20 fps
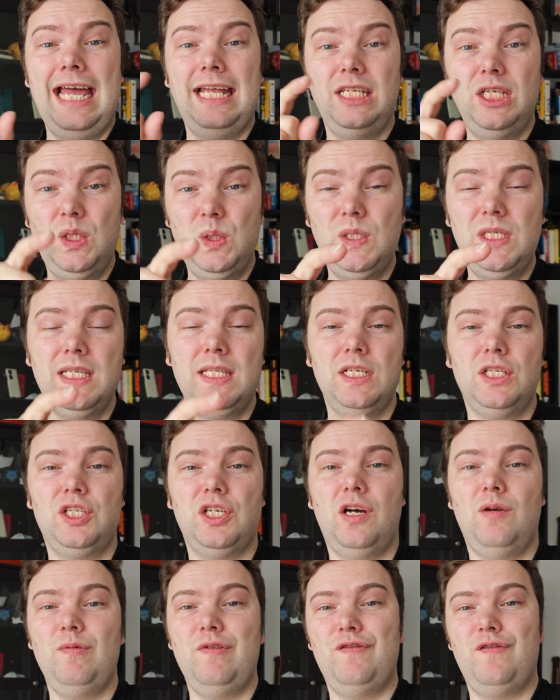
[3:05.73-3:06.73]
And using the
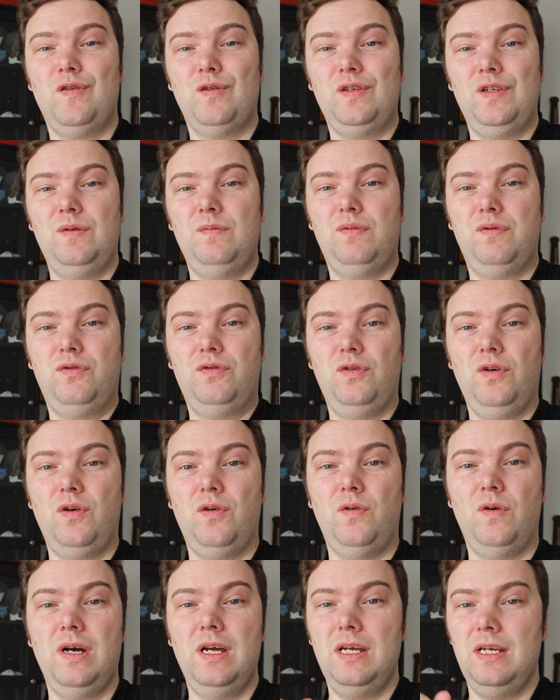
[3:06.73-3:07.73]
Xiaomi 14
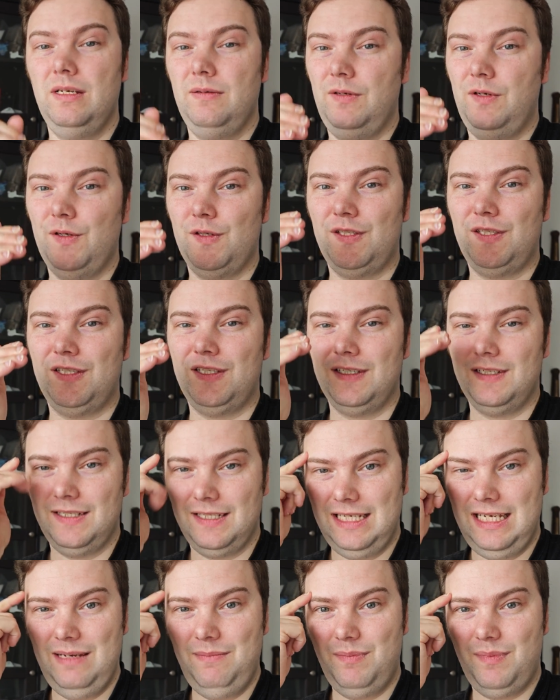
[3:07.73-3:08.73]
Pro, because
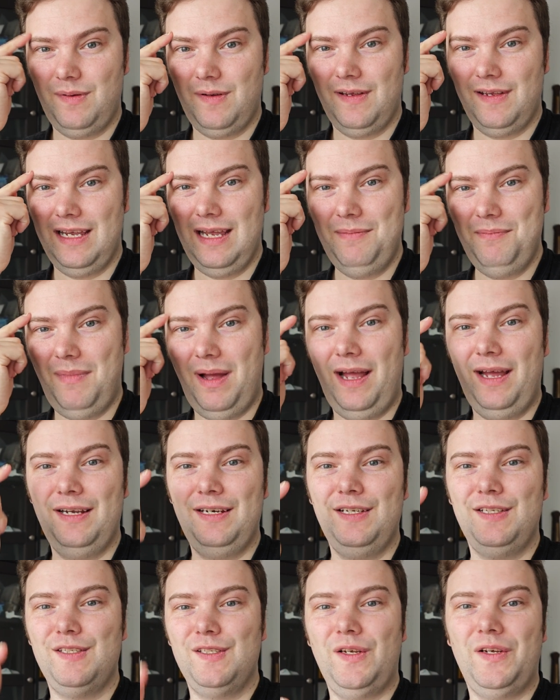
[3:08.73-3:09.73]
keep in
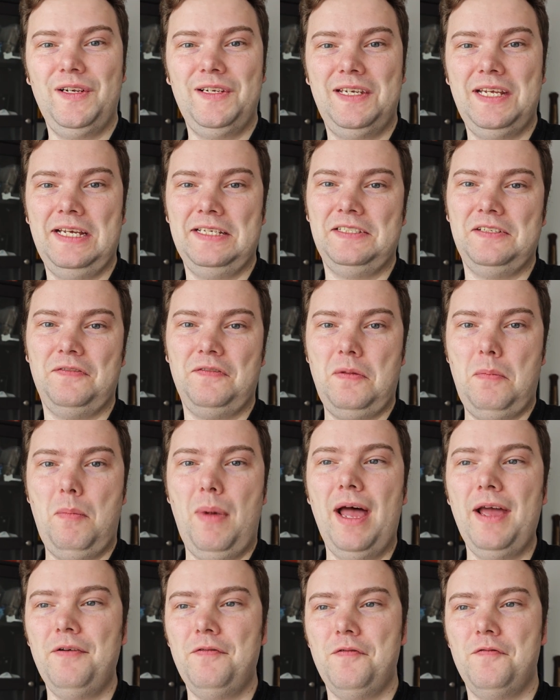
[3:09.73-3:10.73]
mind, it's not a test of the
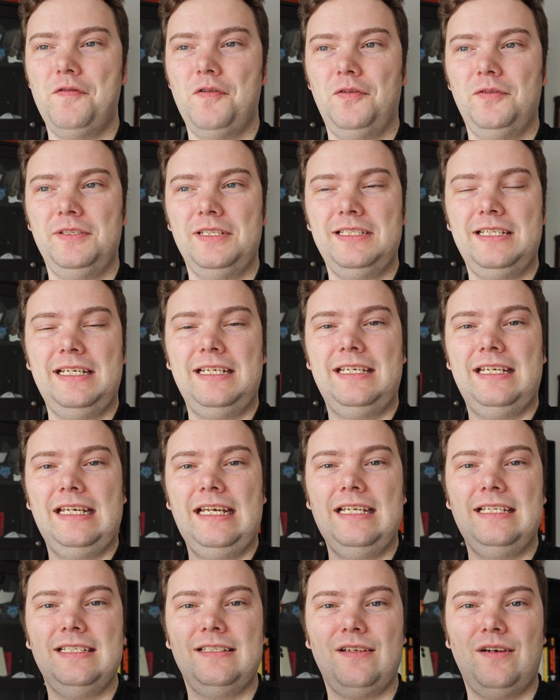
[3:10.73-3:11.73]
microphones, it's a
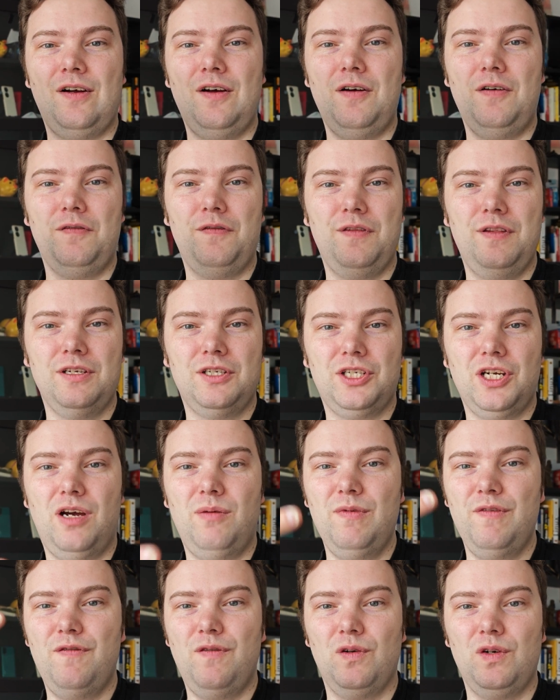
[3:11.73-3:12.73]
test of the
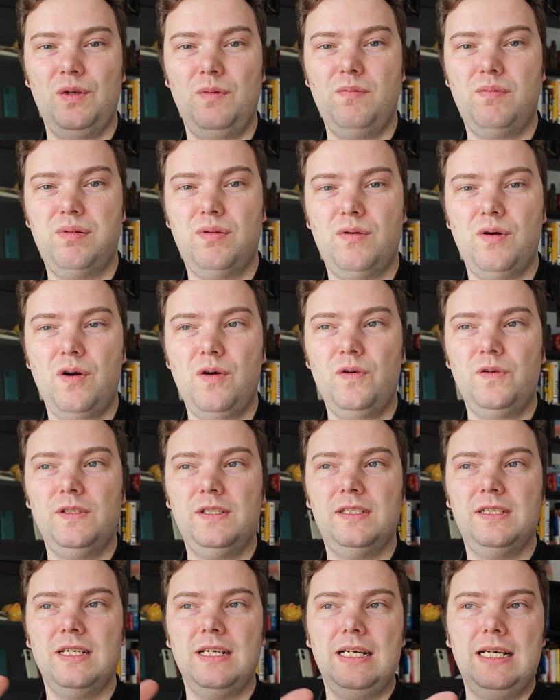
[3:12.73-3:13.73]
Xiaomi 14
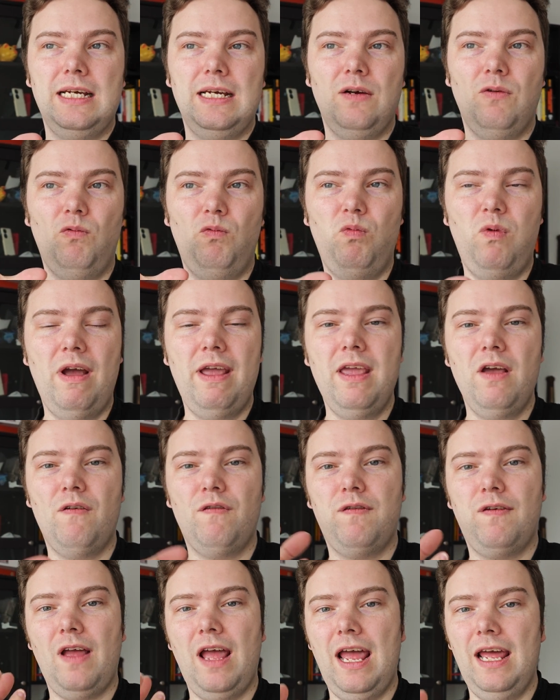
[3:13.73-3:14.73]
Pro's way
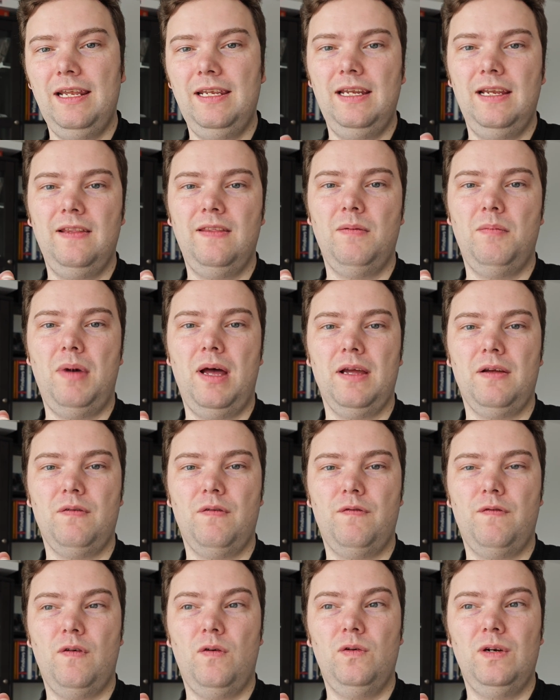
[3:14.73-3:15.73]
of handling the
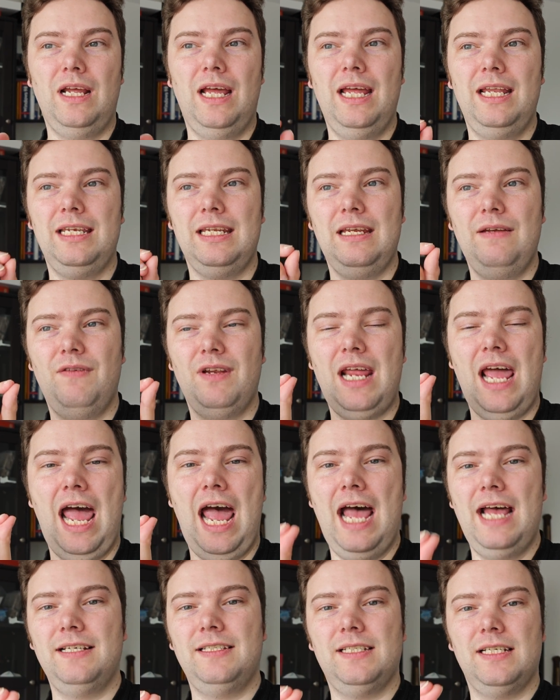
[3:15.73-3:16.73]
microphone, and if it
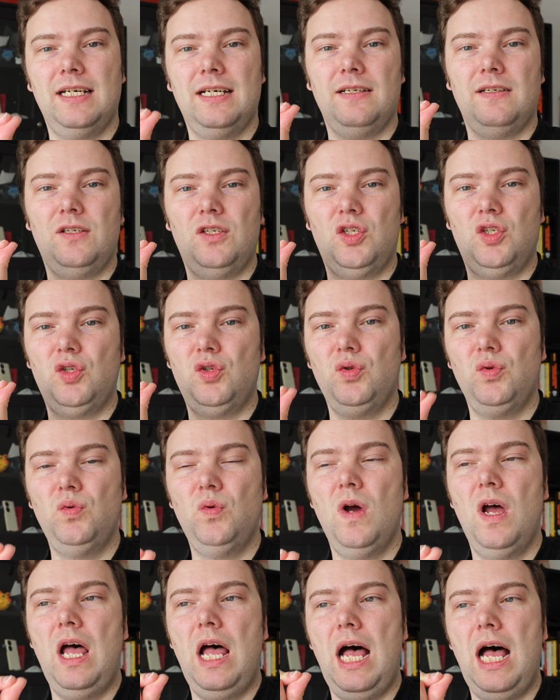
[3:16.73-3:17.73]
has a
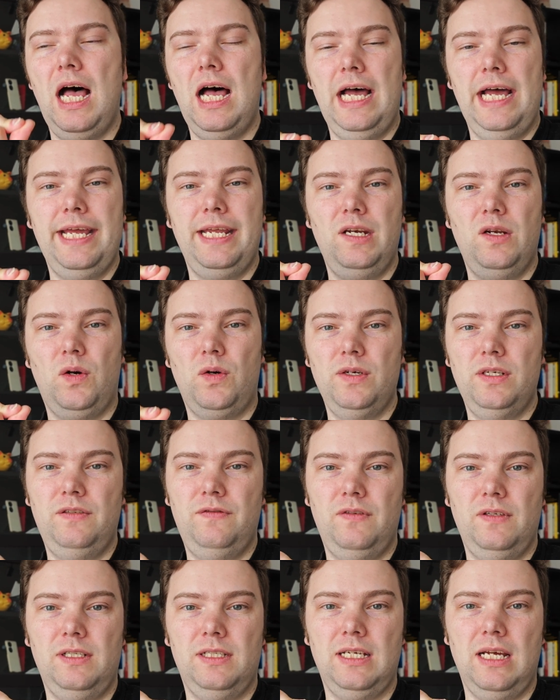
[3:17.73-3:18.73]
too high
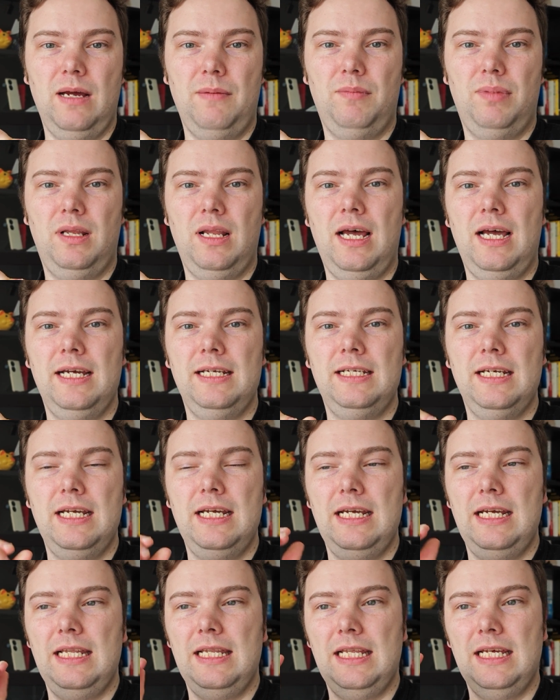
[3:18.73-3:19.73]
noise filter applied
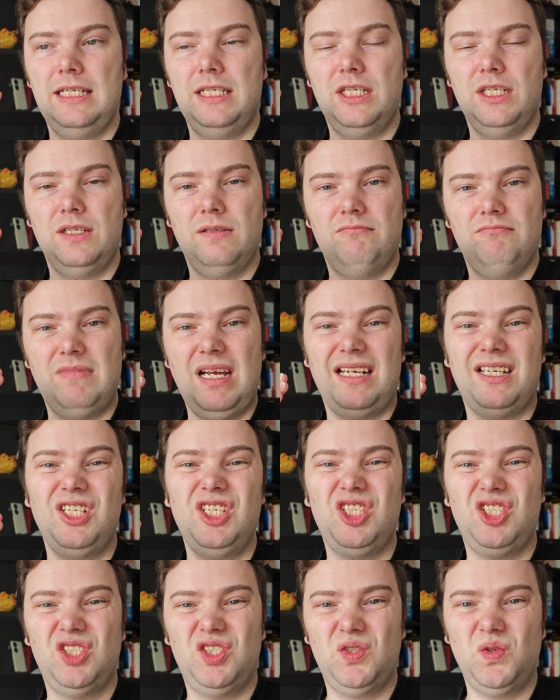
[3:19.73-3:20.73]
that
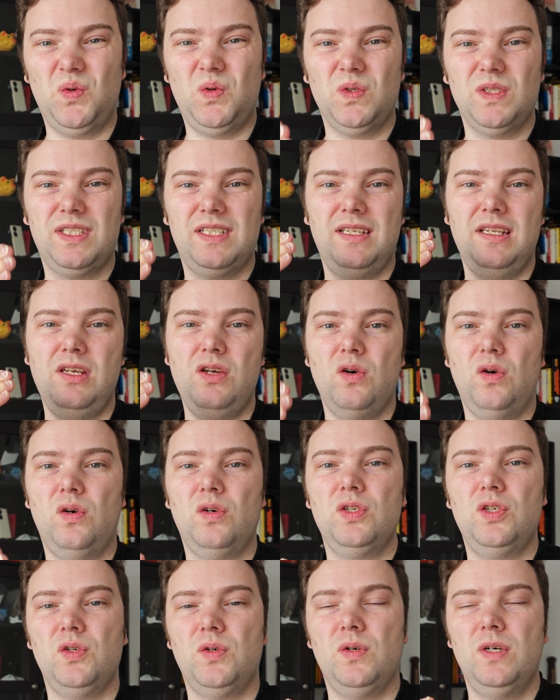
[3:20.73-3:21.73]
distorts the
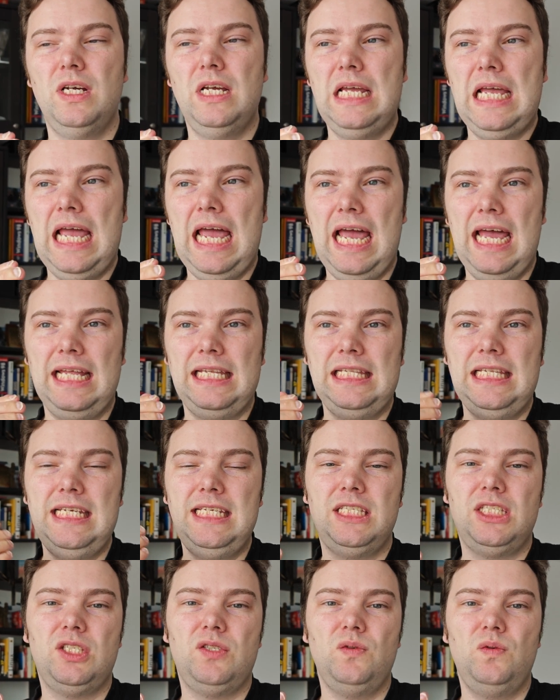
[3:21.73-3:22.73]
audio and
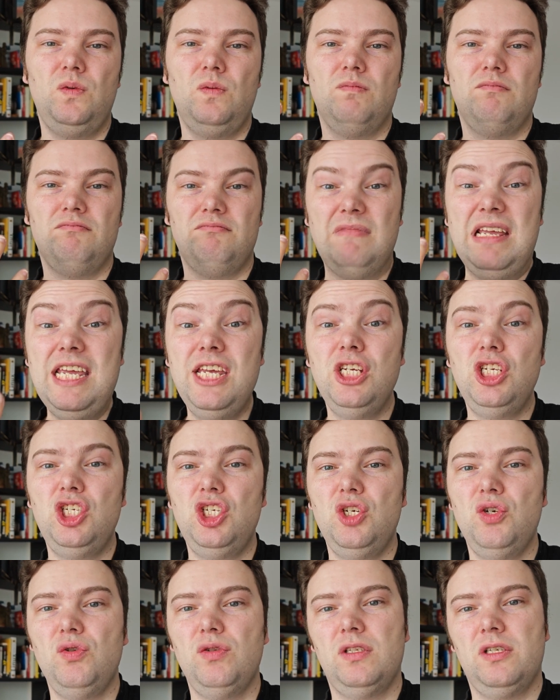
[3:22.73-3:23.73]
leads to
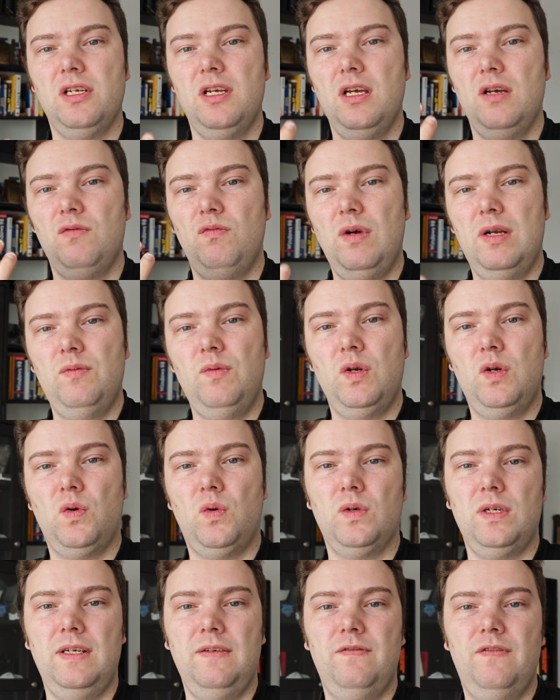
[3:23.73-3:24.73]
issues when
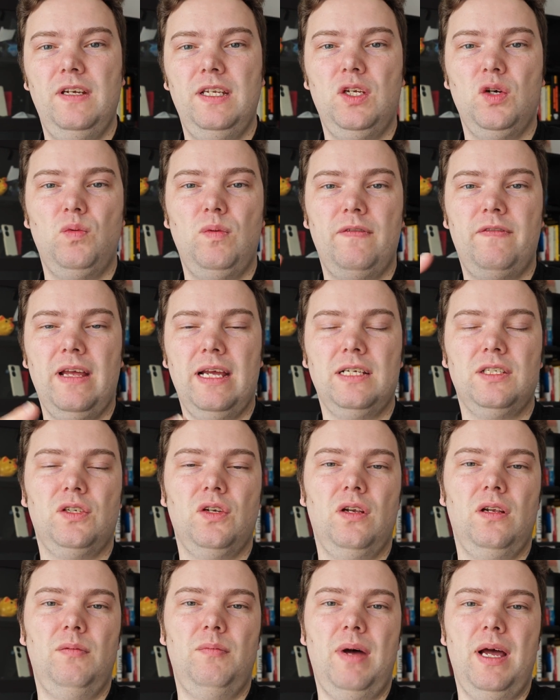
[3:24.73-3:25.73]
recording video with
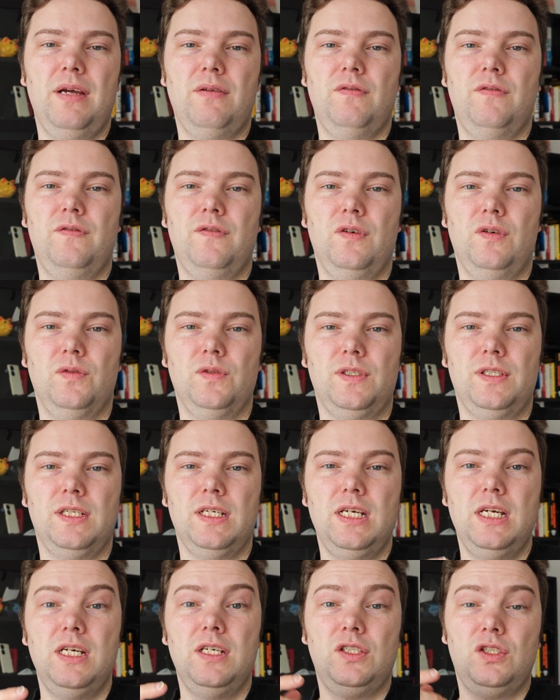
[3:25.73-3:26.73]
external
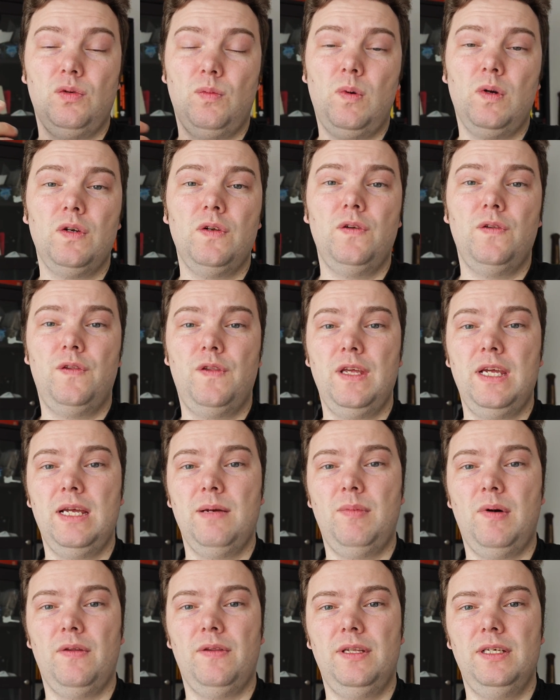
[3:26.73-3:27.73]
microphones. So what do you
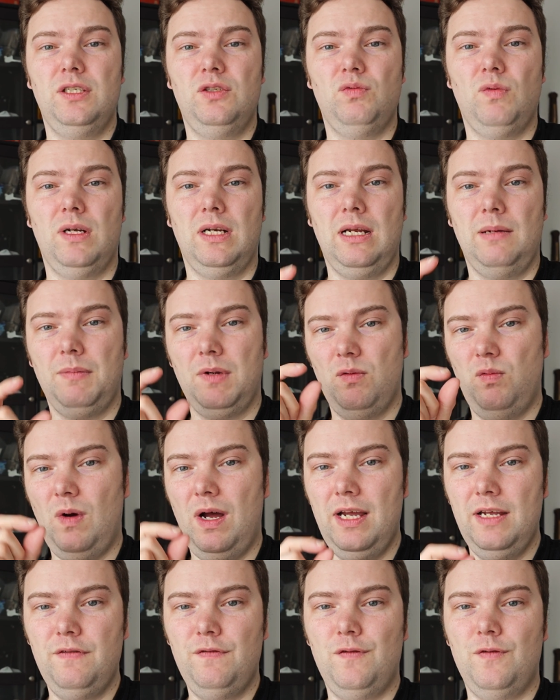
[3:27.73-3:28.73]
think about this one? I'm
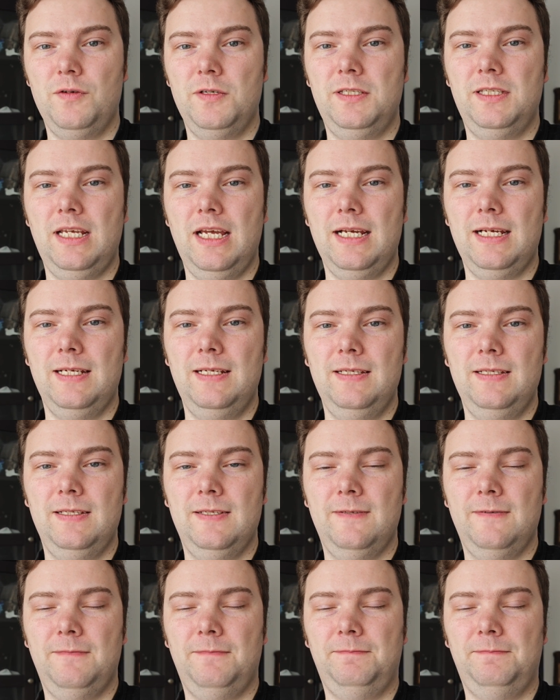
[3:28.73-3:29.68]
quiet for a second.